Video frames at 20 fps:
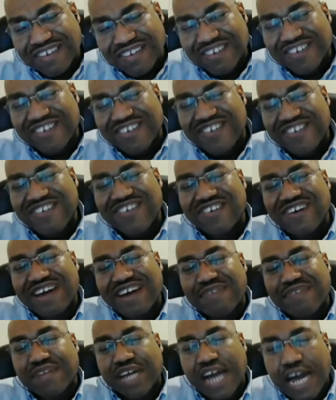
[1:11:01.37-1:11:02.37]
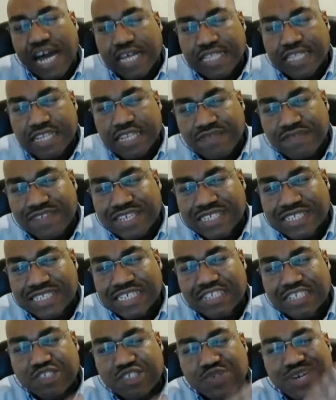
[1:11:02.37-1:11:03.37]
know, you, you don't have the cognitive
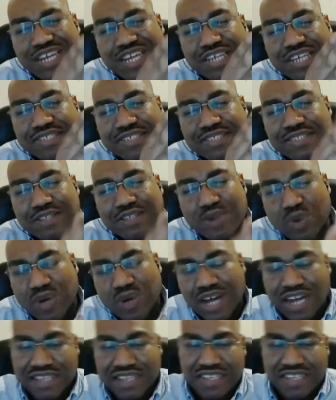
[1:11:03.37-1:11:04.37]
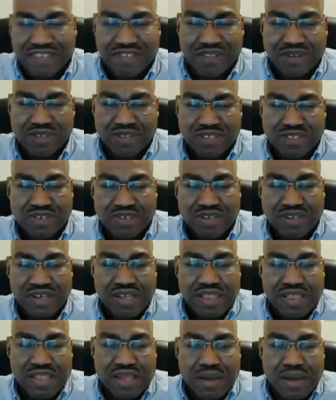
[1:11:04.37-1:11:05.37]
dissonance. You get a little cognitive closure,
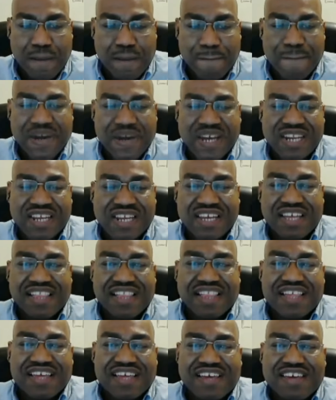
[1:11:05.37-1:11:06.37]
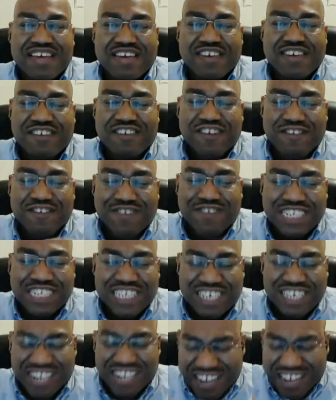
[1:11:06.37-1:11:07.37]
but you're
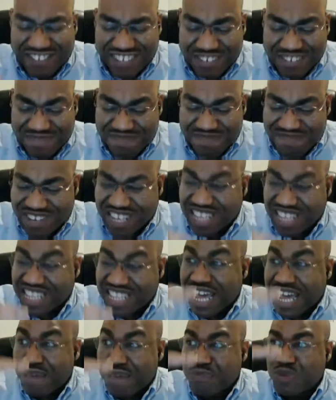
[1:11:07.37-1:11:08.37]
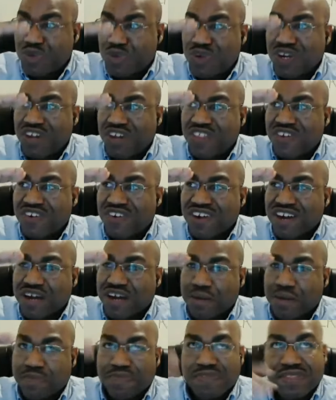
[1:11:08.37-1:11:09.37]
eventually going to have to climb to another.
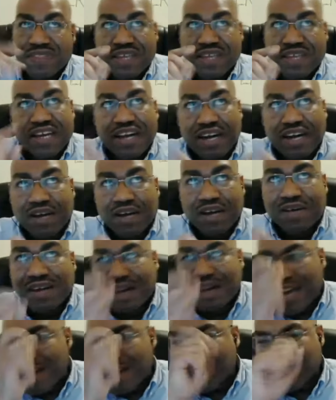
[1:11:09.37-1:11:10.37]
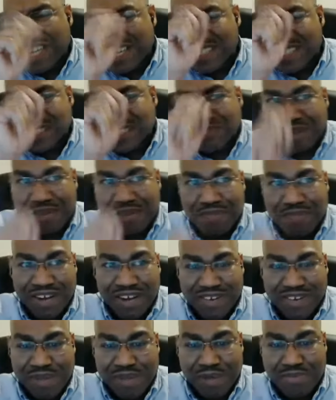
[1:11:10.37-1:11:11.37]
Um, I have an E sub A
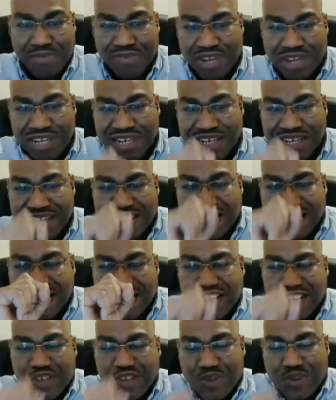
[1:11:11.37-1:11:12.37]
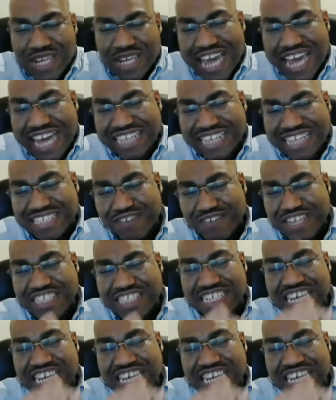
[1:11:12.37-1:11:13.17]
model in my brain. Uh, you need yeah, yeah, activation